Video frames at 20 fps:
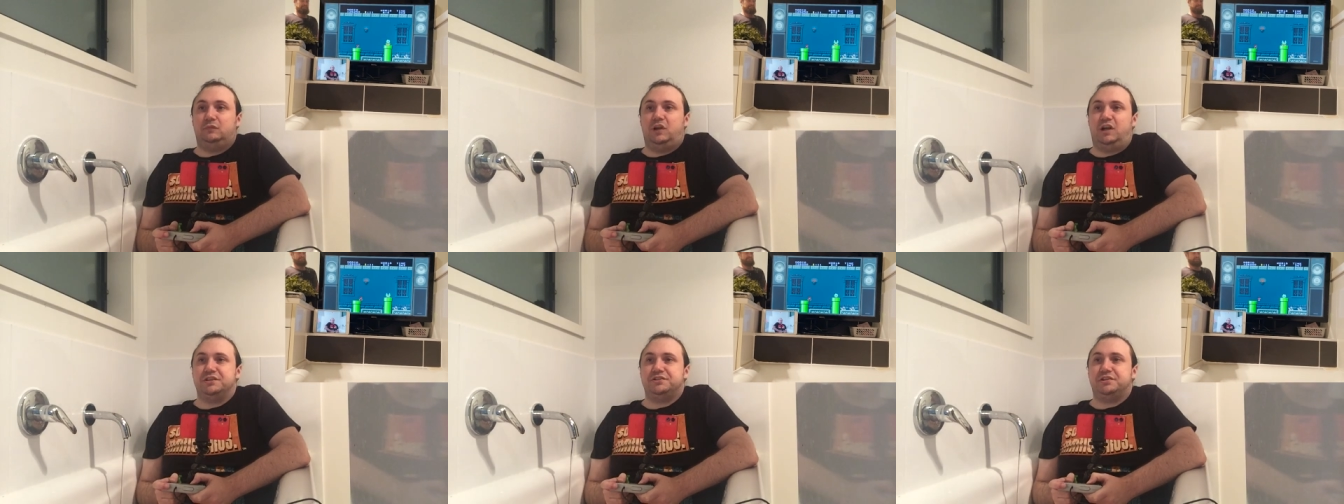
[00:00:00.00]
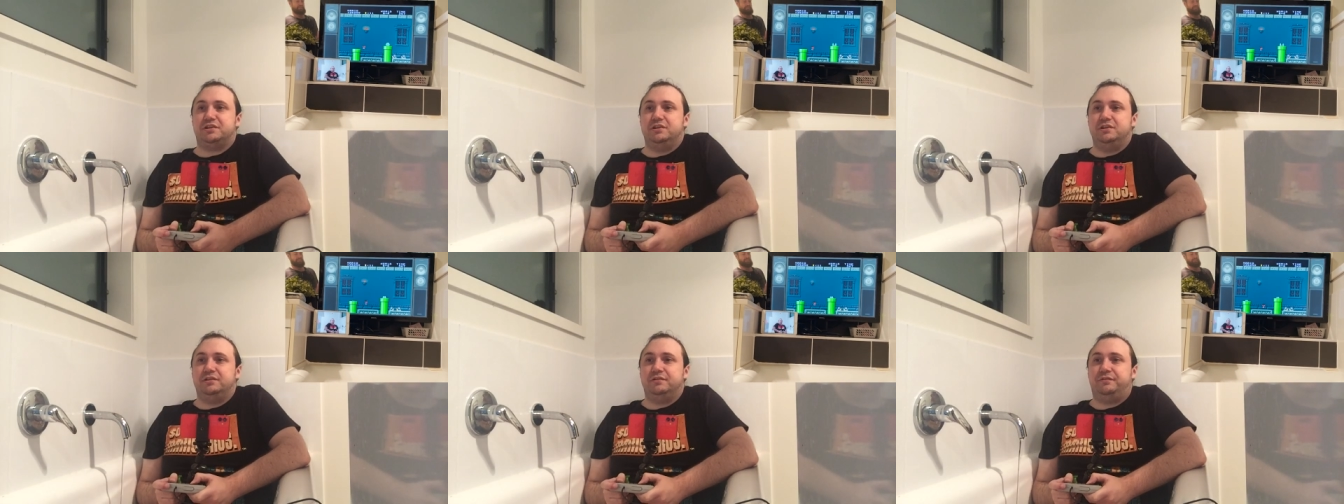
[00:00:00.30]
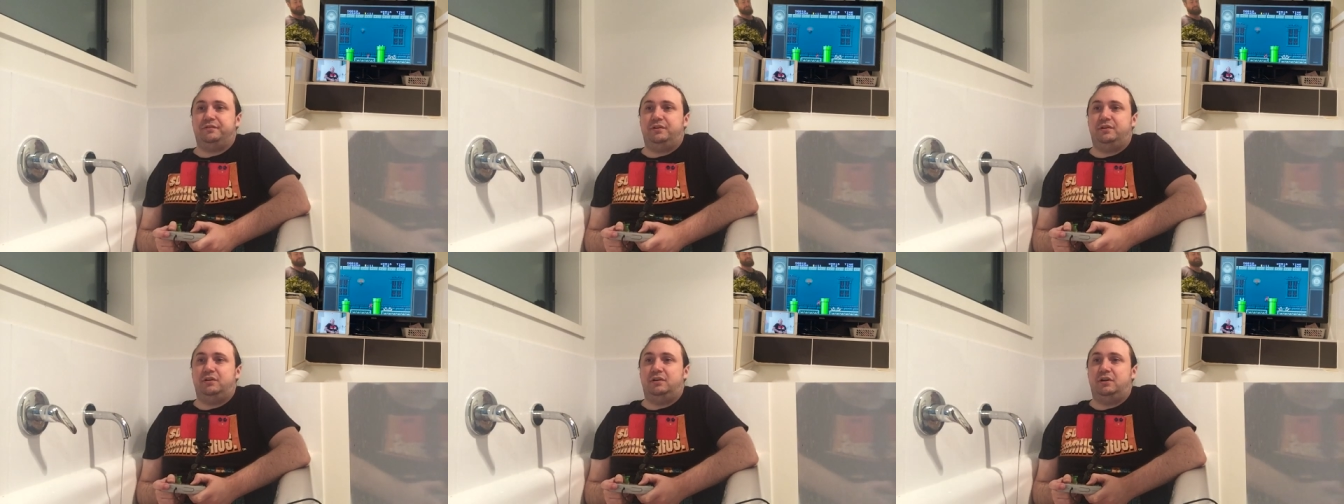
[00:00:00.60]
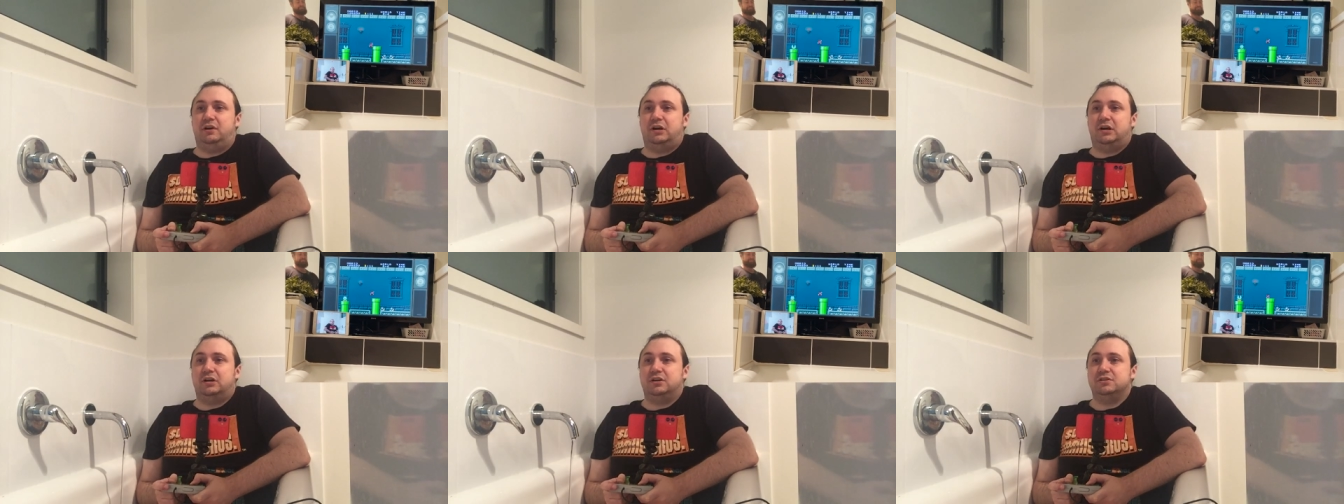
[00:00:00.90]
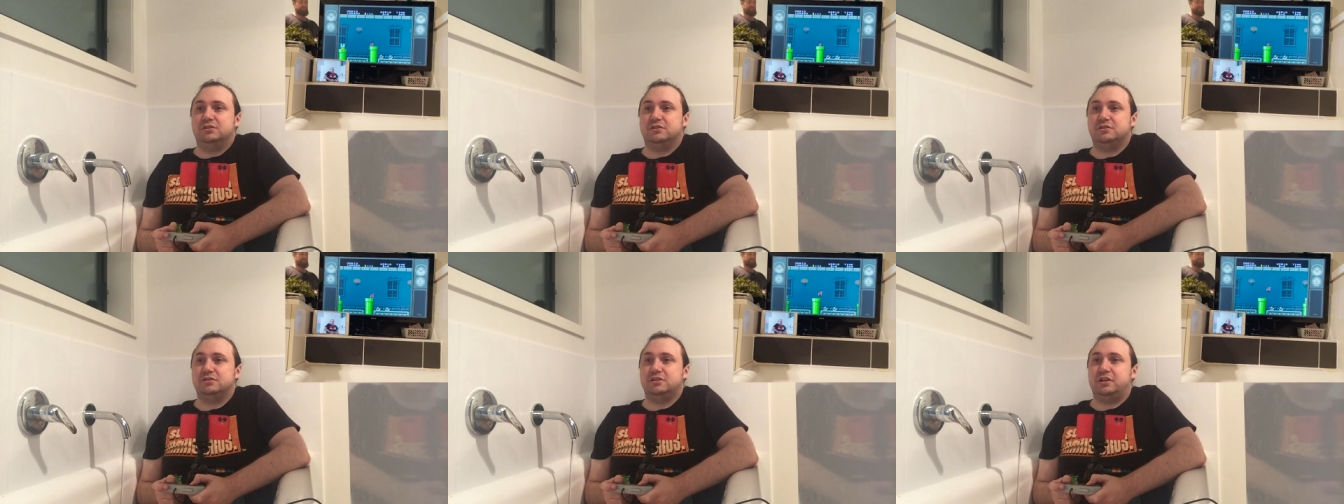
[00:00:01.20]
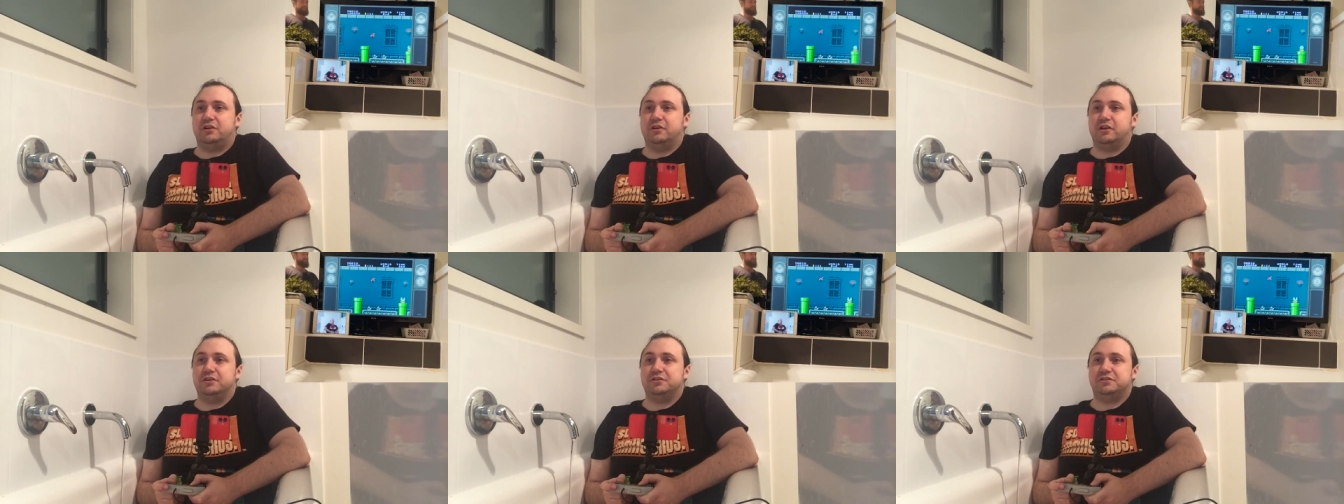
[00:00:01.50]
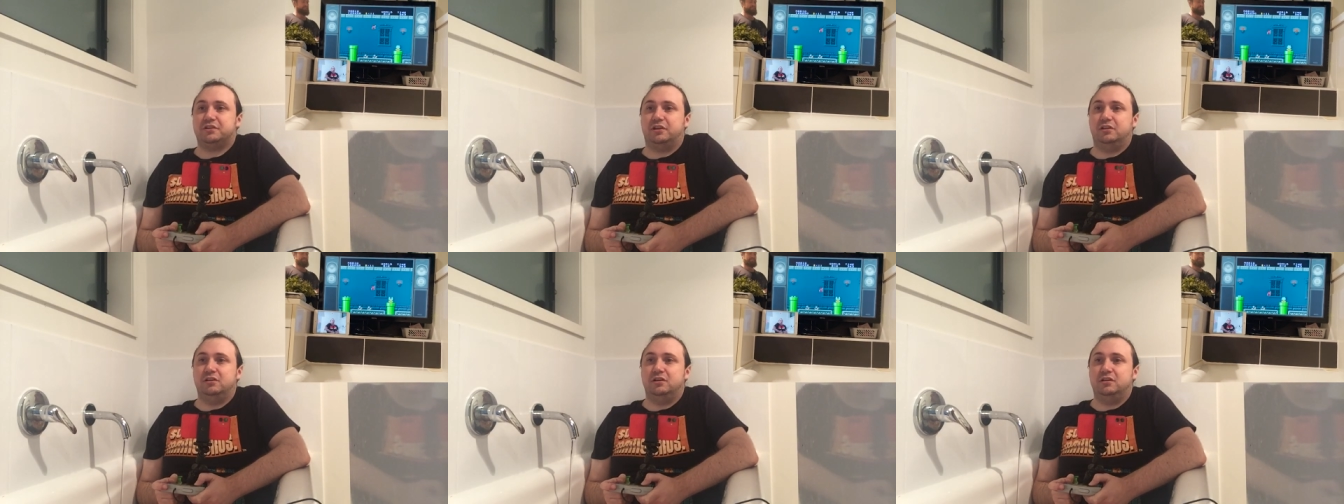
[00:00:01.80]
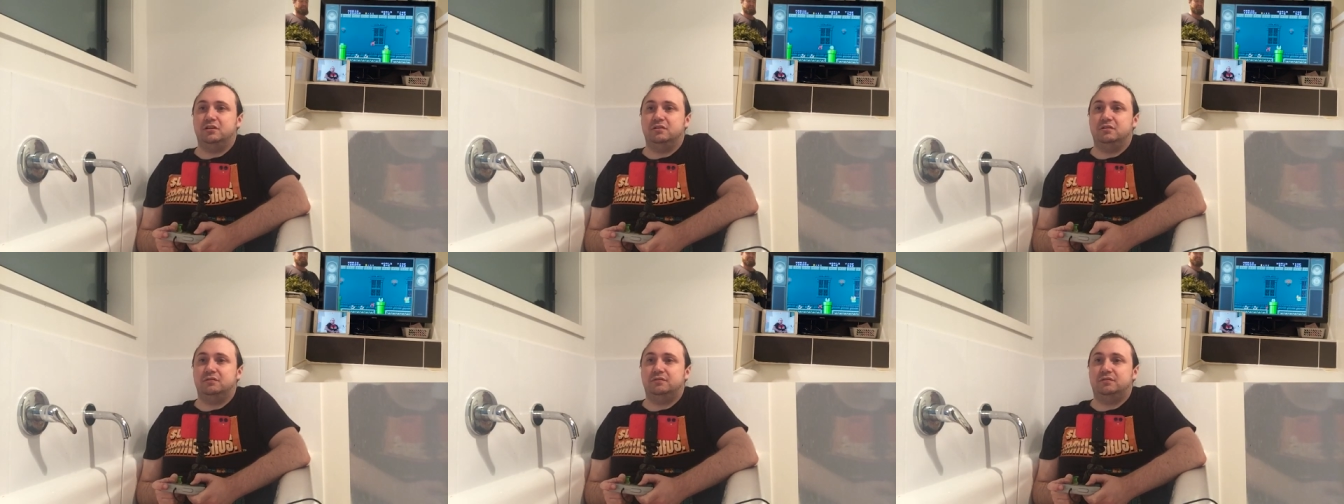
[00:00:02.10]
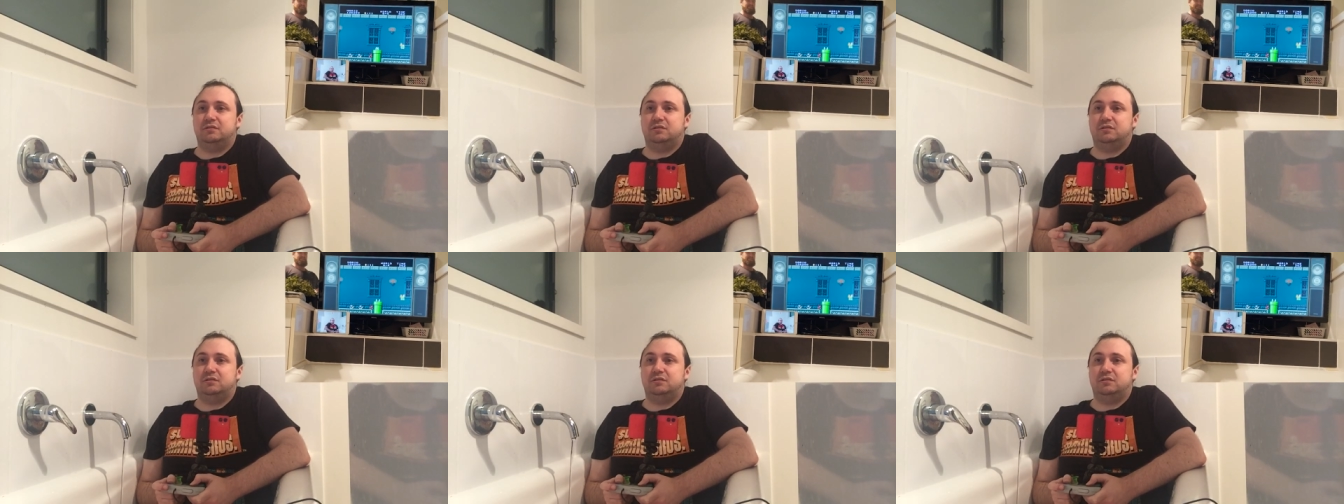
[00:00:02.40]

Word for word: I see. It's because they don't get sunlight